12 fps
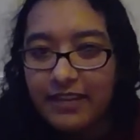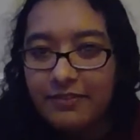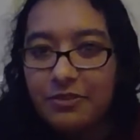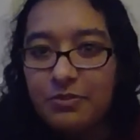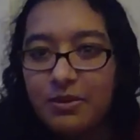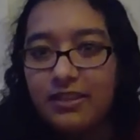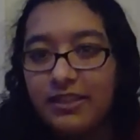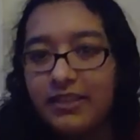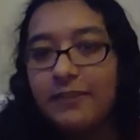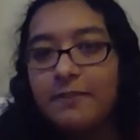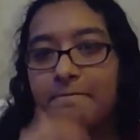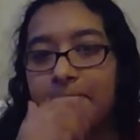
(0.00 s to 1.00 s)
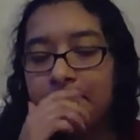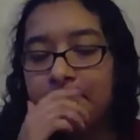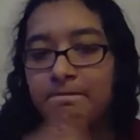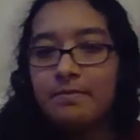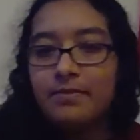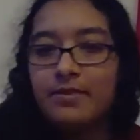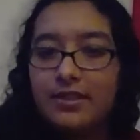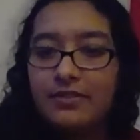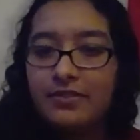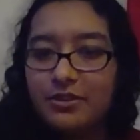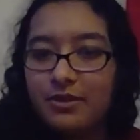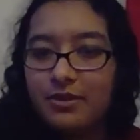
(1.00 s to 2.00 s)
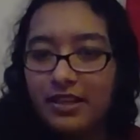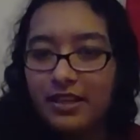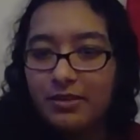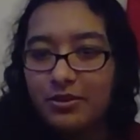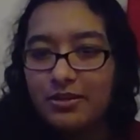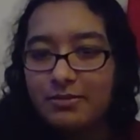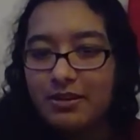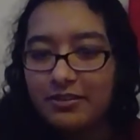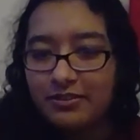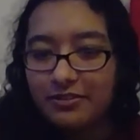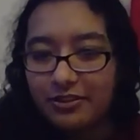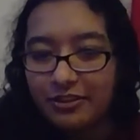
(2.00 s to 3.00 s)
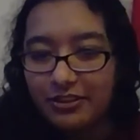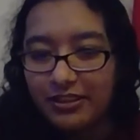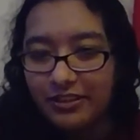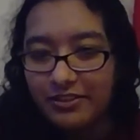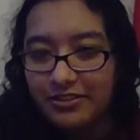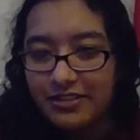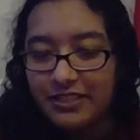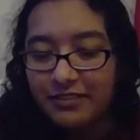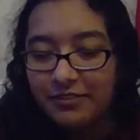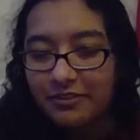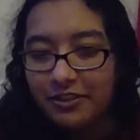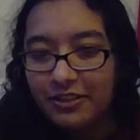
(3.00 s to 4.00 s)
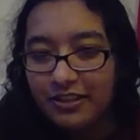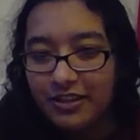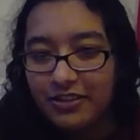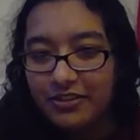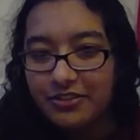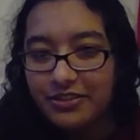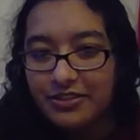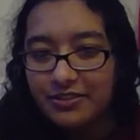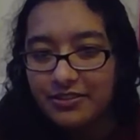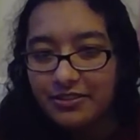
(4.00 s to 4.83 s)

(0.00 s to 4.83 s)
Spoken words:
If you don't want to like worry about hurting yourself or hurting others,